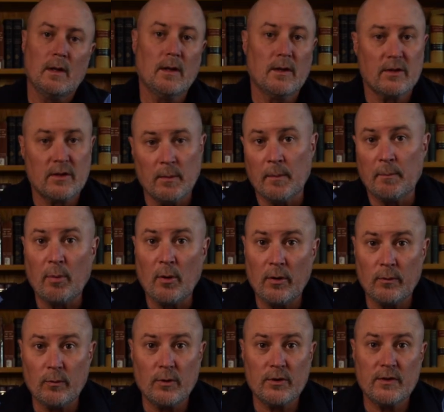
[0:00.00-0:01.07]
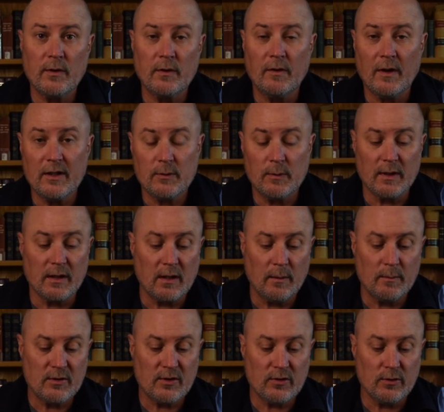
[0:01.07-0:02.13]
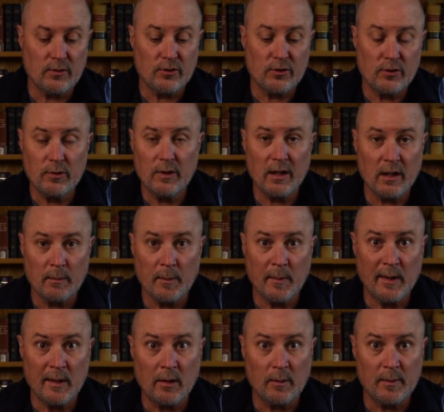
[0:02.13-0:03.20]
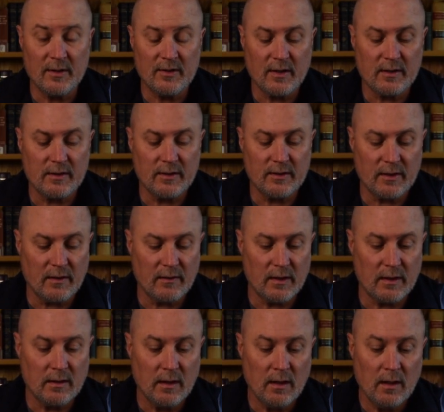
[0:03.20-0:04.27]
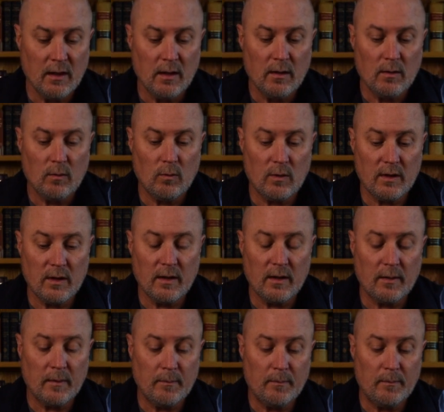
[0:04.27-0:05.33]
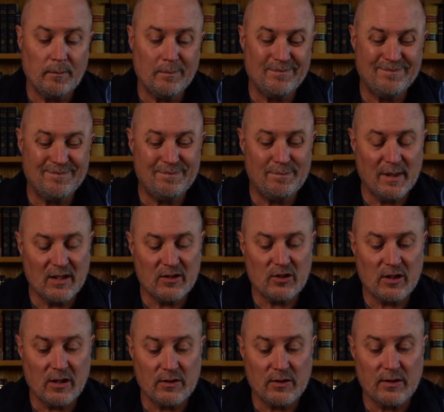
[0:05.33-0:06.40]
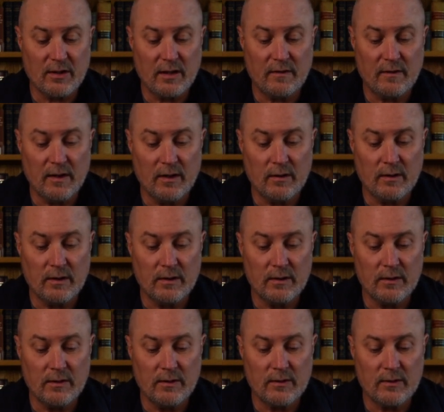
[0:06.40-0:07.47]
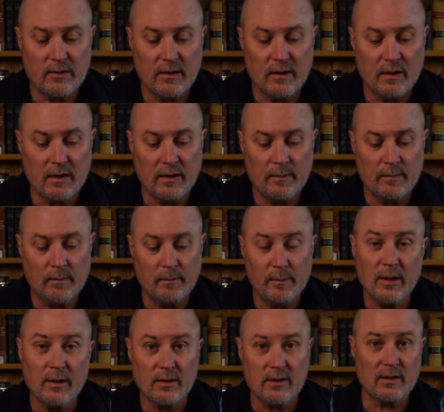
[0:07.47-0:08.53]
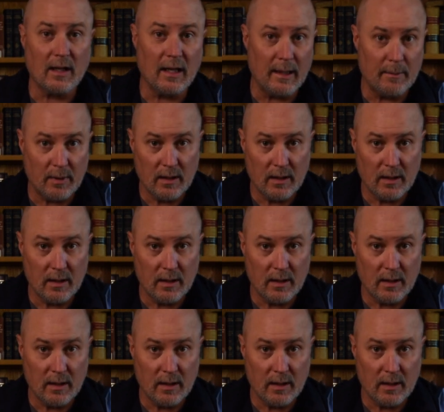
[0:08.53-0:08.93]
Some important words of advice when it comes to shooting a Mamiya RB67. One of the biggest challenges I found is mirror slap.